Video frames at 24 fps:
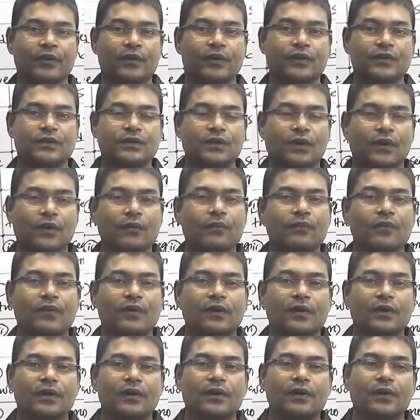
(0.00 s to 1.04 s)
So
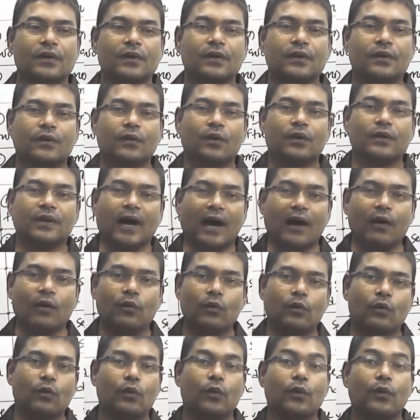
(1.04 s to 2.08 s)

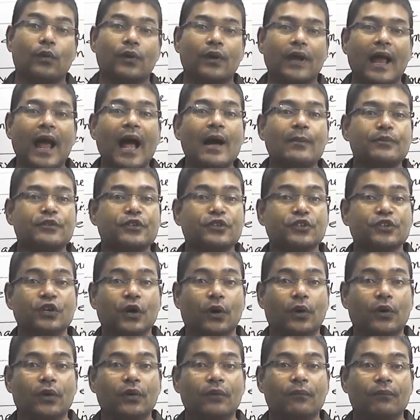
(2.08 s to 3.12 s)
now we have to
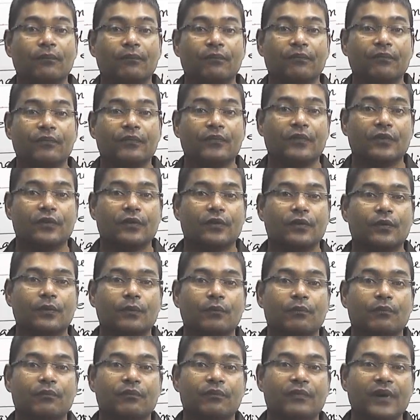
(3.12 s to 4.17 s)
know
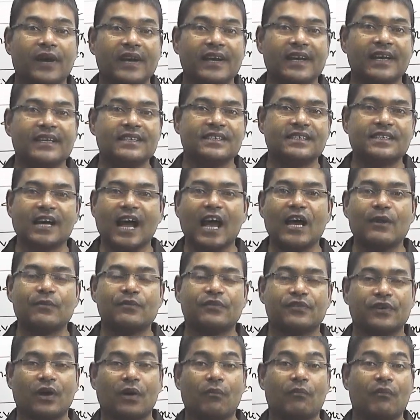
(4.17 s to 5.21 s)
various
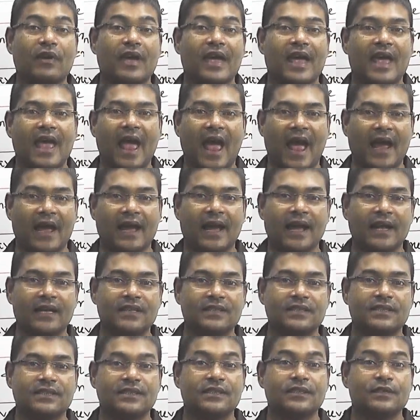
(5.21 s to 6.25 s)
types of
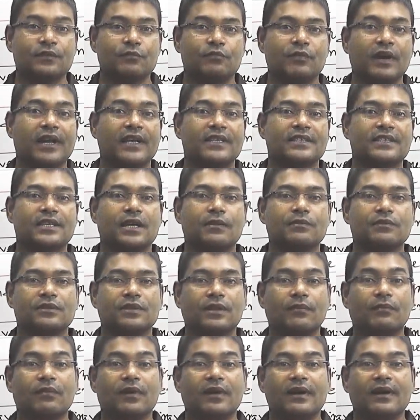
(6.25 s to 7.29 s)
angles, various types
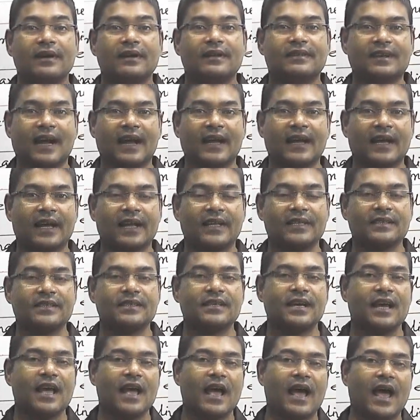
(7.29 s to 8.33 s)
of triangles